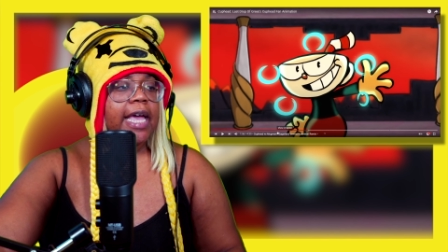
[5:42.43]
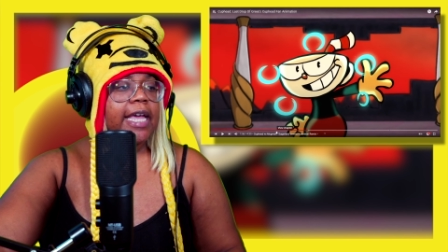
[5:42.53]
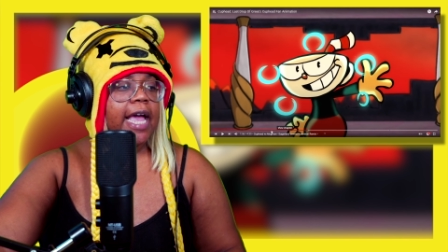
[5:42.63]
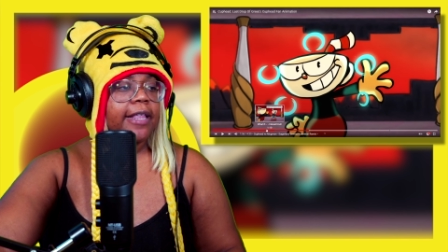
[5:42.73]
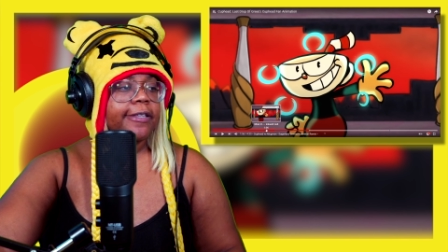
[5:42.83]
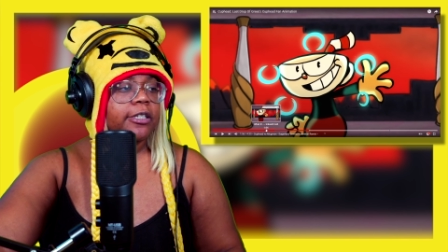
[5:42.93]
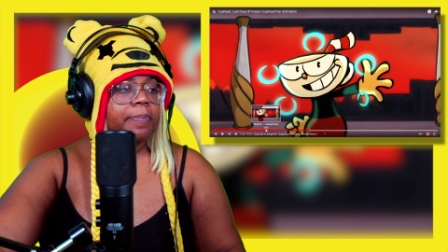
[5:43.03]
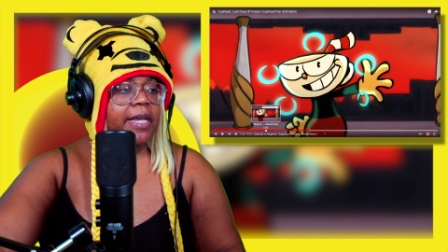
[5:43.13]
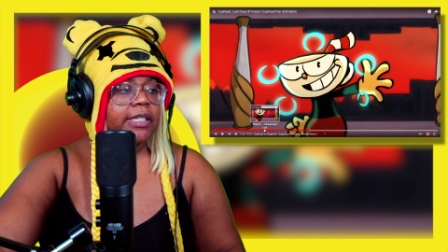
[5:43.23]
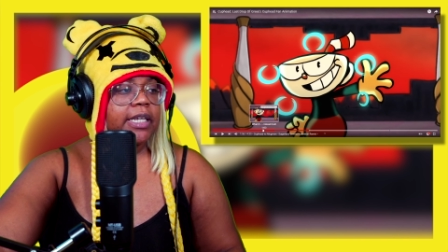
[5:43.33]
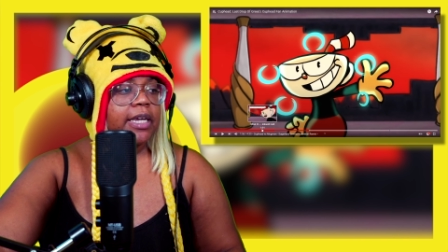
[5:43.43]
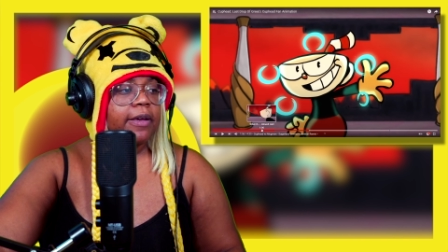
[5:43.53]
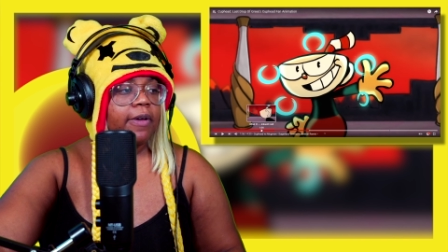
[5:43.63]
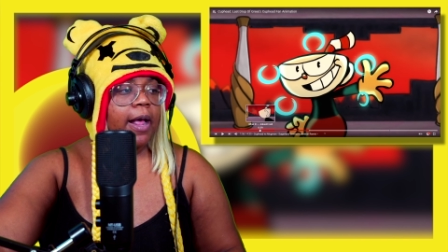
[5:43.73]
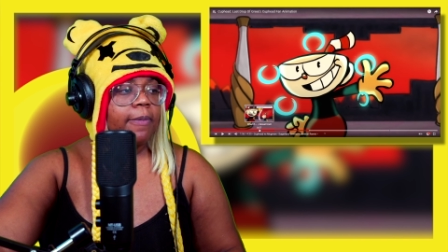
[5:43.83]
He had this
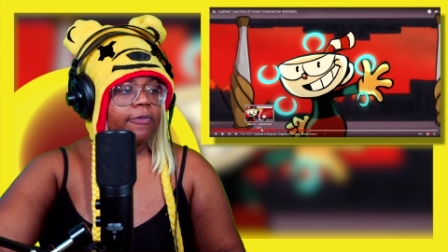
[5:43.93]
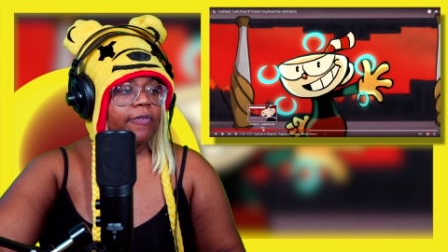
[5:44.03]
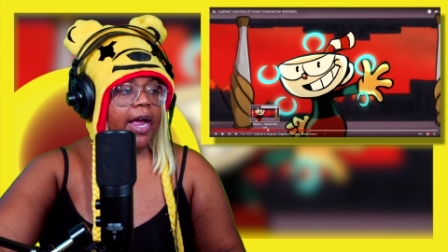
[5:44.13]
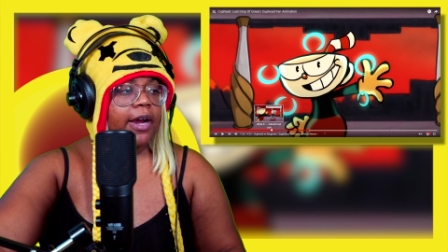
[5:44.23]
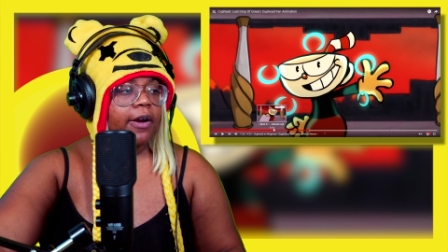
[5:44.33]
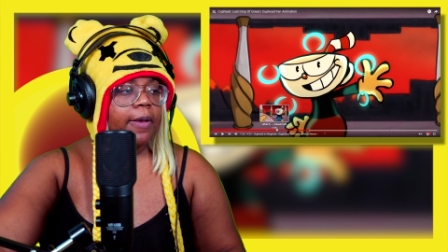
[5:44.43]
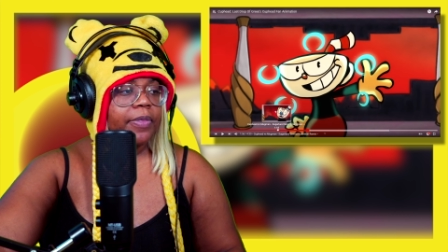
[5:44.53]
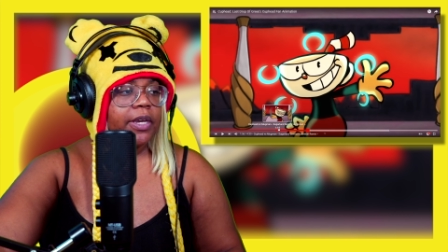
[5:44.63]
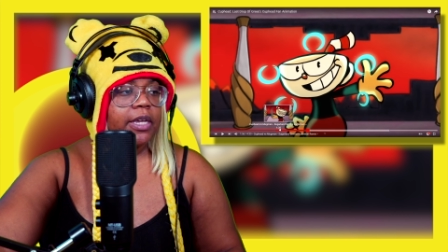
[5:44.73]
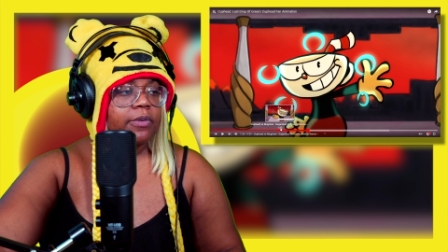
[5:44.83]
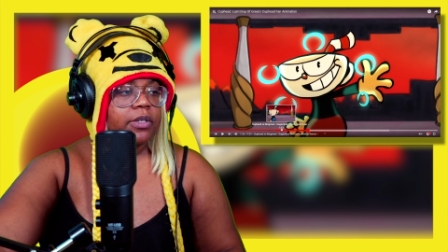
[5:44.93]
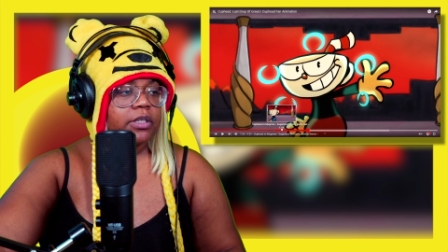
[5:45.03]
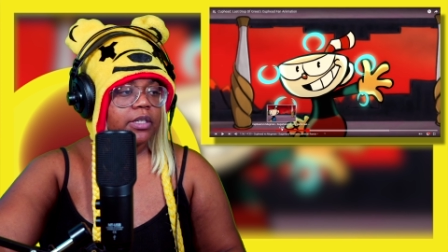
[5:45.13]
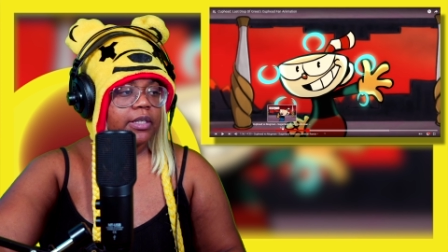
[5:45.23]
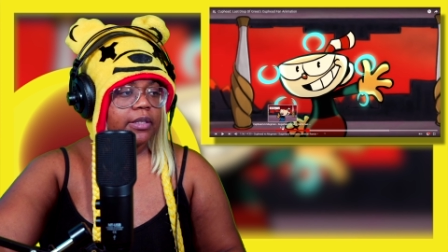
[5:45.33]
basic um, fire up that he was.